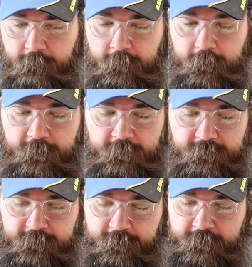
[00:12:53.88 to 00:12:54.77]

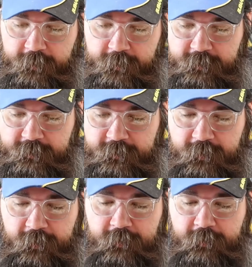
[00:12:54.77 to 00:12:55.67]
is there is
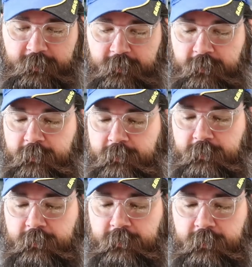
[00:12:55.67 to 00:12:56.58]
a
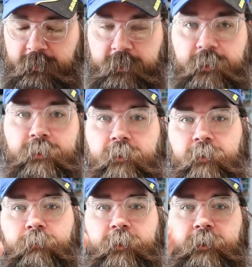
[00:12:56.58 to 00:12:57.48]

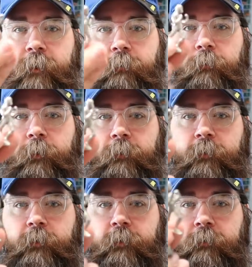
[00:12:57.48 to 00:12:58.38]
look at my tamper, by the
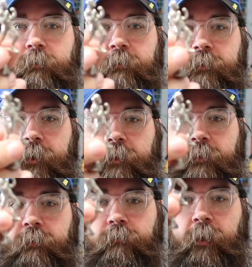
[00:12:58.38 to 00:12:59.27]
way. How cool is that?
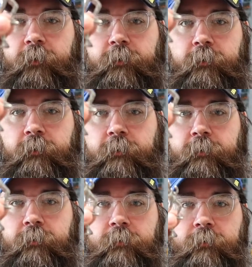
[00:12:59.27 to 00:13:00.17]
Little boxer,
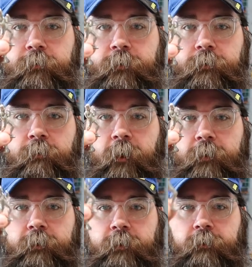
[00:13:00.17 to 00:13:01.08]
little pewter
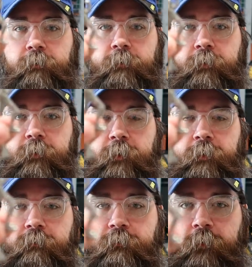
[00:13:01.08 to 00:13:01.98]
boxer. I don't know.
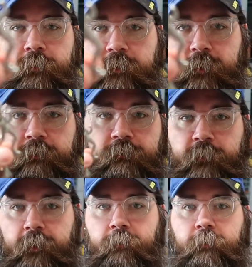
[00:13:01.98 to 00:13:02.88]
Again, focus ain't gonna
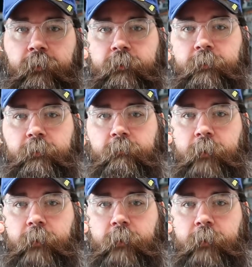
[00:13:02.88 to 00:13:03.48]
fucking work. But